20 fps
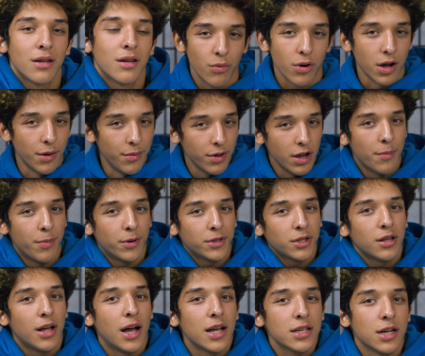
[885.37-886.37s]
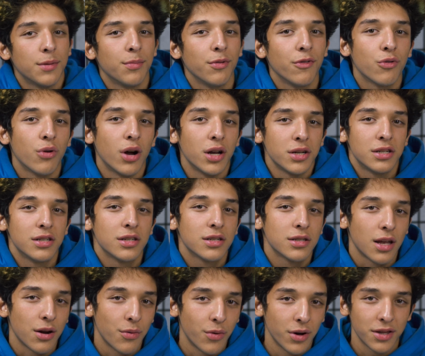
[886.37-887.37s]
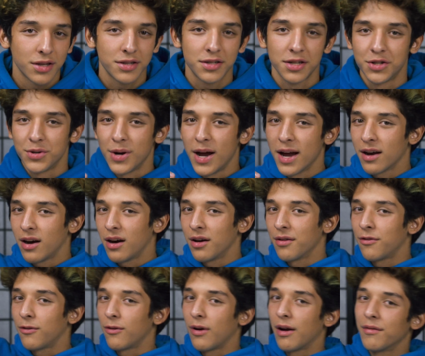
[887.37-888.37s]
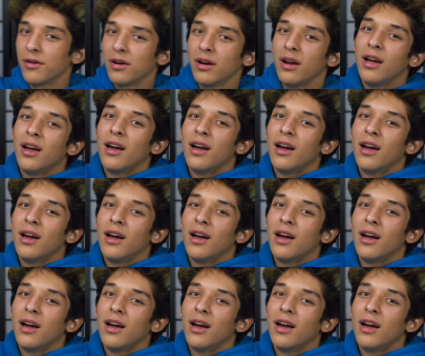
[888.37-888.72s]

We're coming up on the last couple of questions because I don't want this to drag on forever.